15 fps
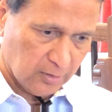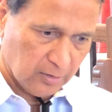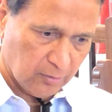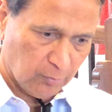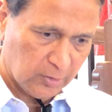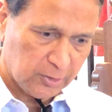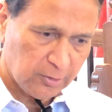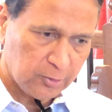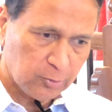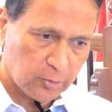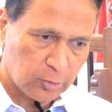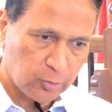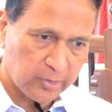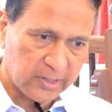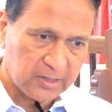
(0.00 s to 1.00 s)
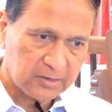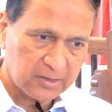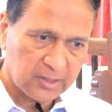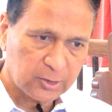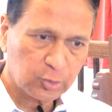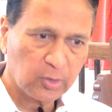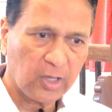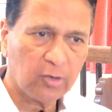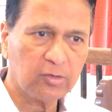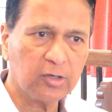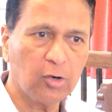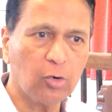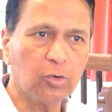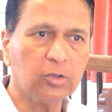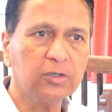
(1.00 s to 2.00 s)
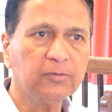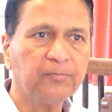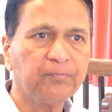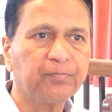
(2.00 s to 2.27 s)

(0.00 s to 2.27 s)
Whatever you are doing, it should have a goal,